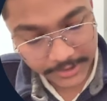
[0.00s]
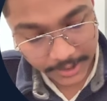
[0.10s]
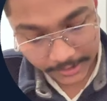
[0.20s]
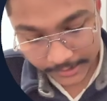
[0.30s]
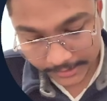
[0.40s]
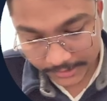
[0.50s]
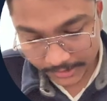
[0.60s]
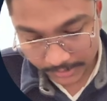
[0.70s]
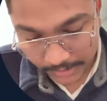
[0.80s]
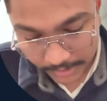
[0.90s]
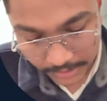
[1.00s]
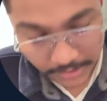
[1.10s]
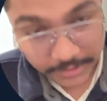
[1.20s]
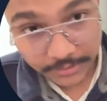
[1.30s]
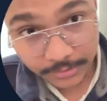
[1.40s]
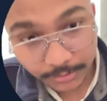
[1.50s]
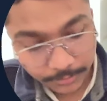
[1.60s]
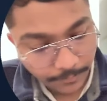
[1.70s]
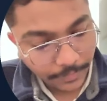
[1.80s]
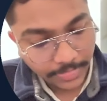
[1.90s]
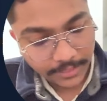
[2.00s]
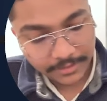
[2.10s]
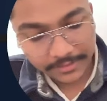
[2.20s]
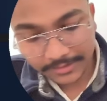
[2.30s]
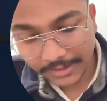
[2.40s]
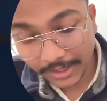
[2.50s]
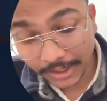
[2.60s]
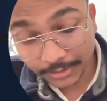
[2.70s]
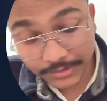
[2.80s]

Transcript: architecture. So how's